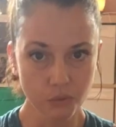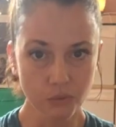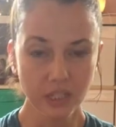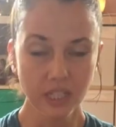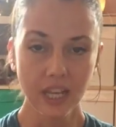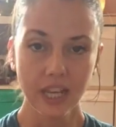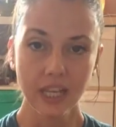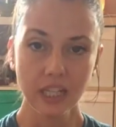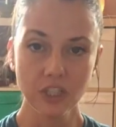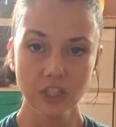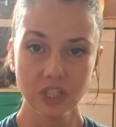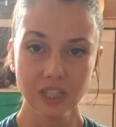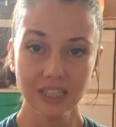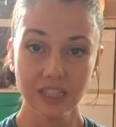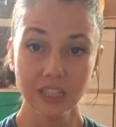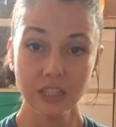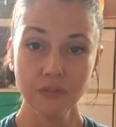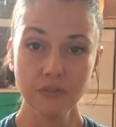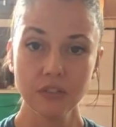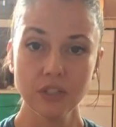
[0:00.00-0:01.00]
engage and
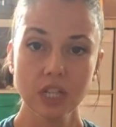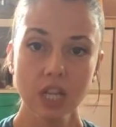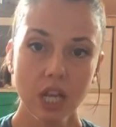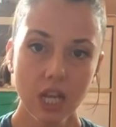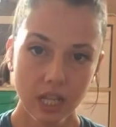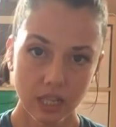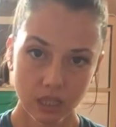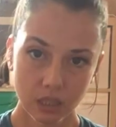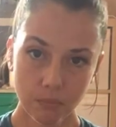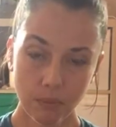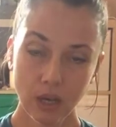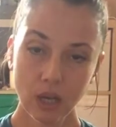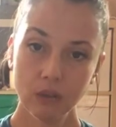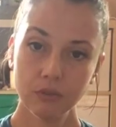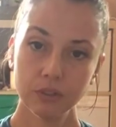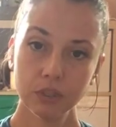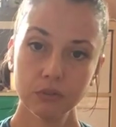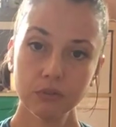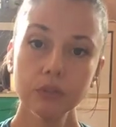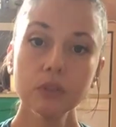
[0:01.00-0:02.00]
lift the
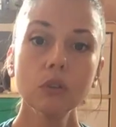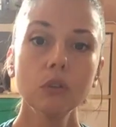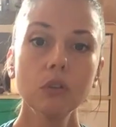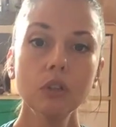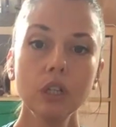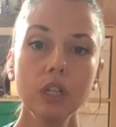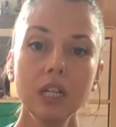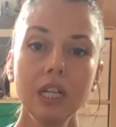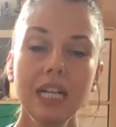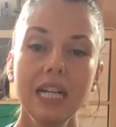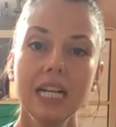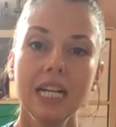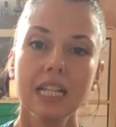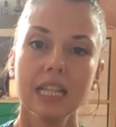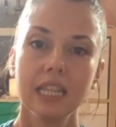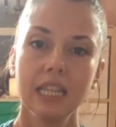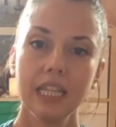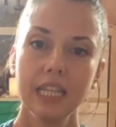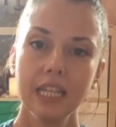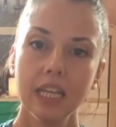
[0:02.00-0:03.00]
pelvic floor,
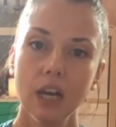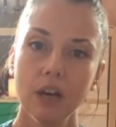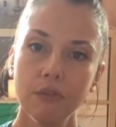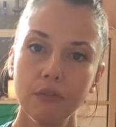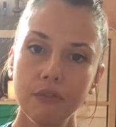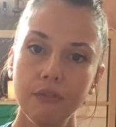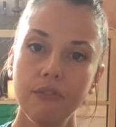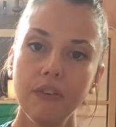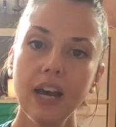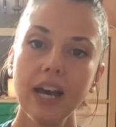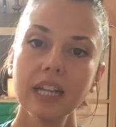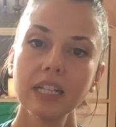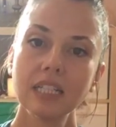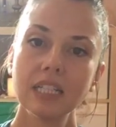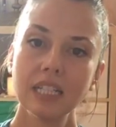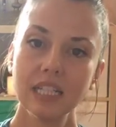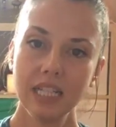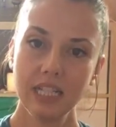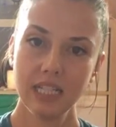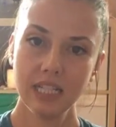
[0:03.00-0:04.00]
the effect
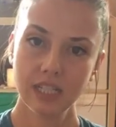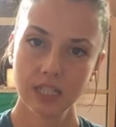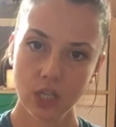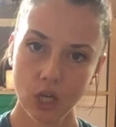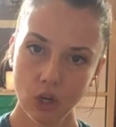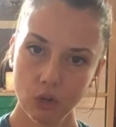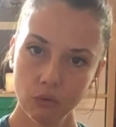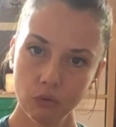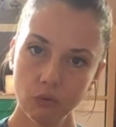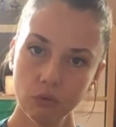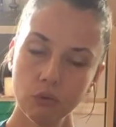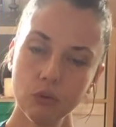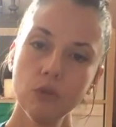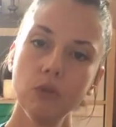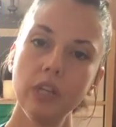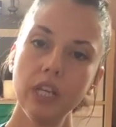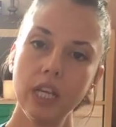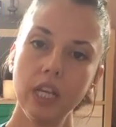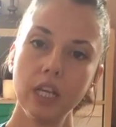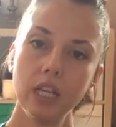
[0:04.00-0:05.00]
is a
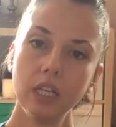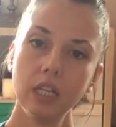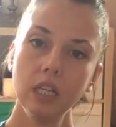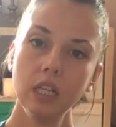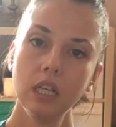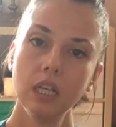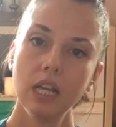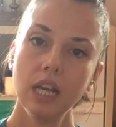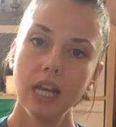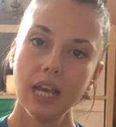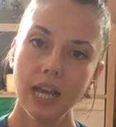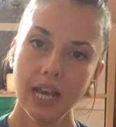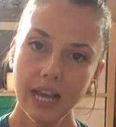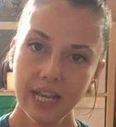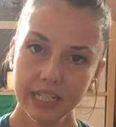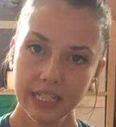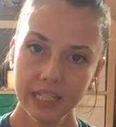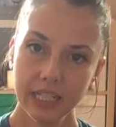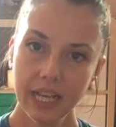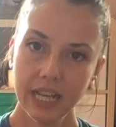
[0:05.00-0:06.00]
rooting
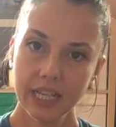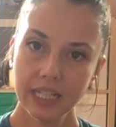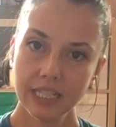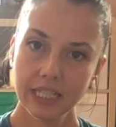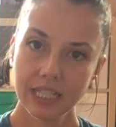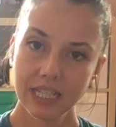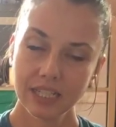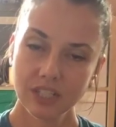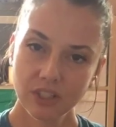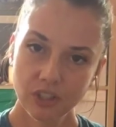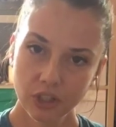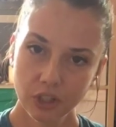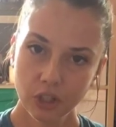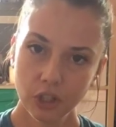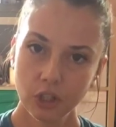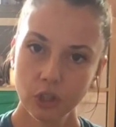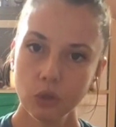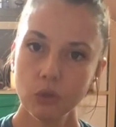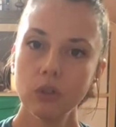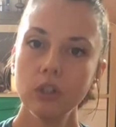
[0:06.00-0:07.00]
and a
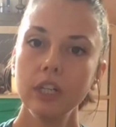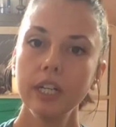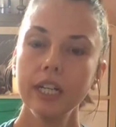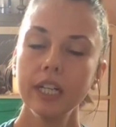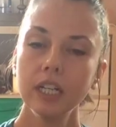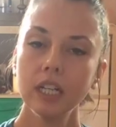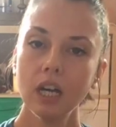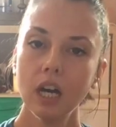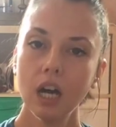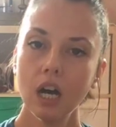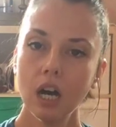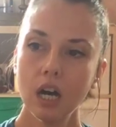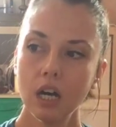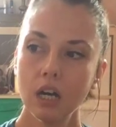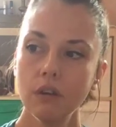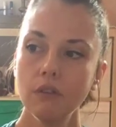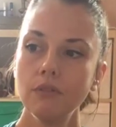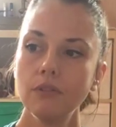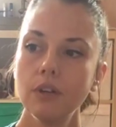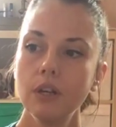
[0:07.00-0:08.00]
securing
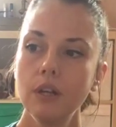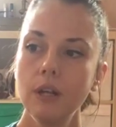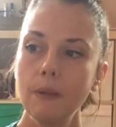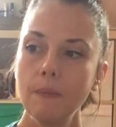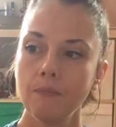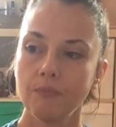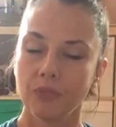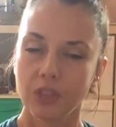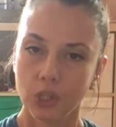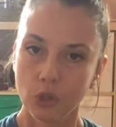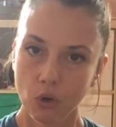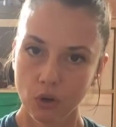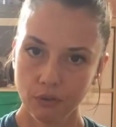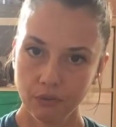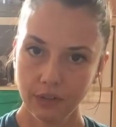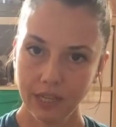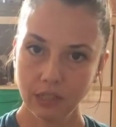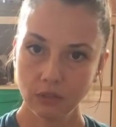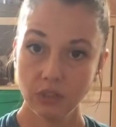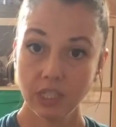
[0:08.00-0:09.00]
of your
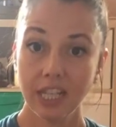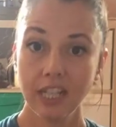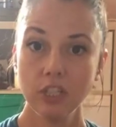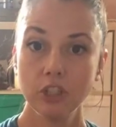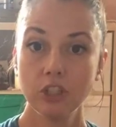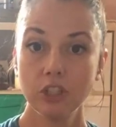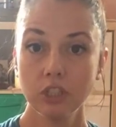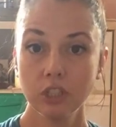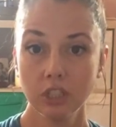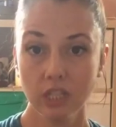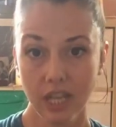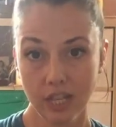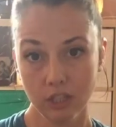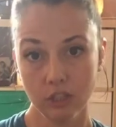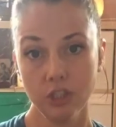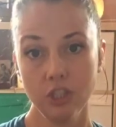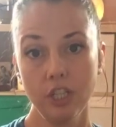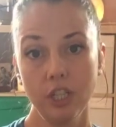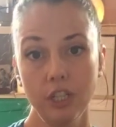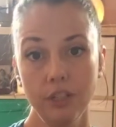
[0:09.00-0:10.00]
foundational
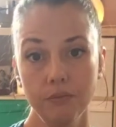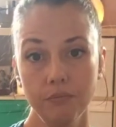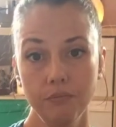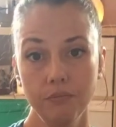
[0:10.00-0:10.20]
energy.